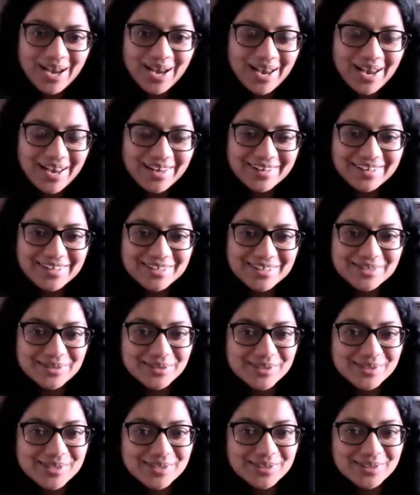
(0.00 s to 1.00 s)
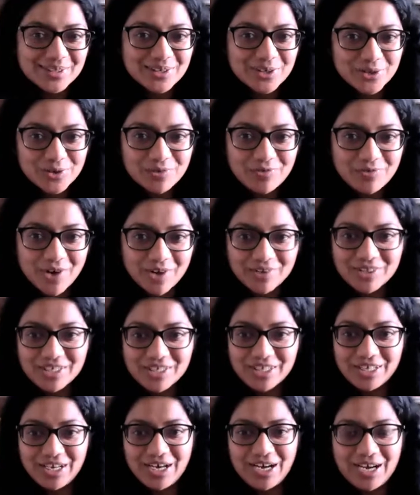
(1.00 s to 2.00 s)
And he's also the
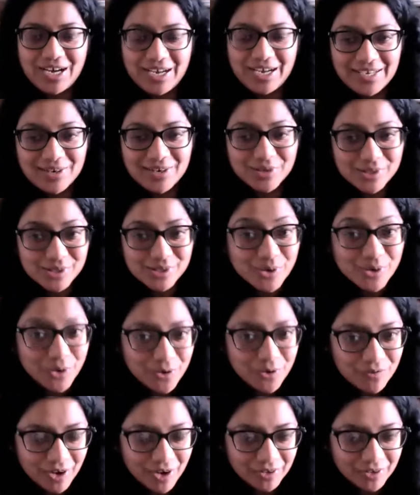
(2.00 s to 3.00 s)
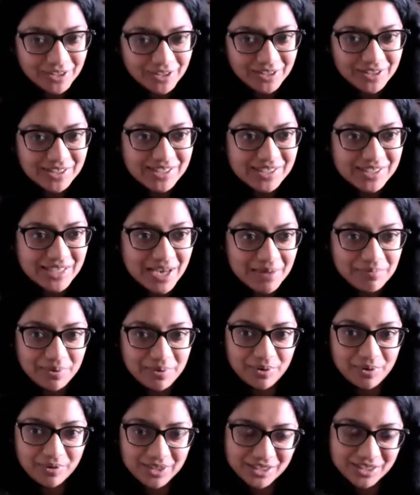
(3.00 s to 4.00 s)
co-founder, he also co-founded the STEP
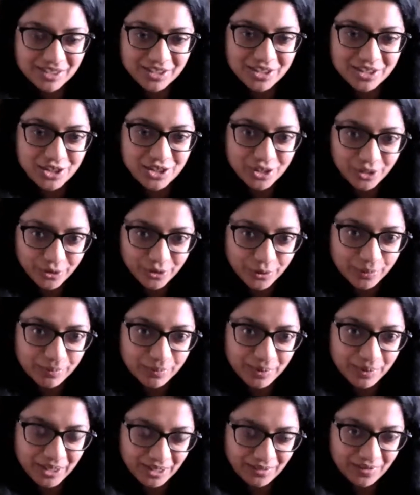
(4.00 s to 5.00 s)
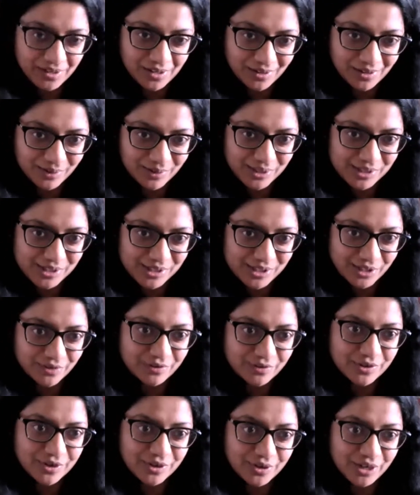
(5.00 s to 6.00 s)
research group in the University of
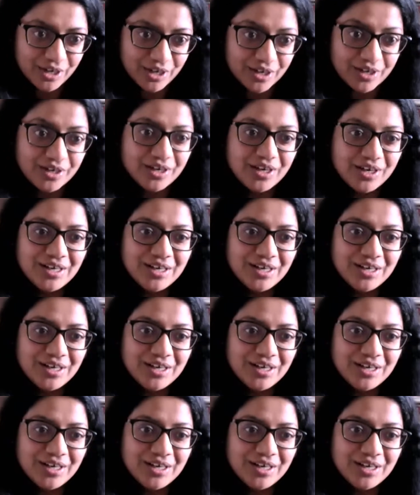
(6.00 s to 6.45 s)
Groningen.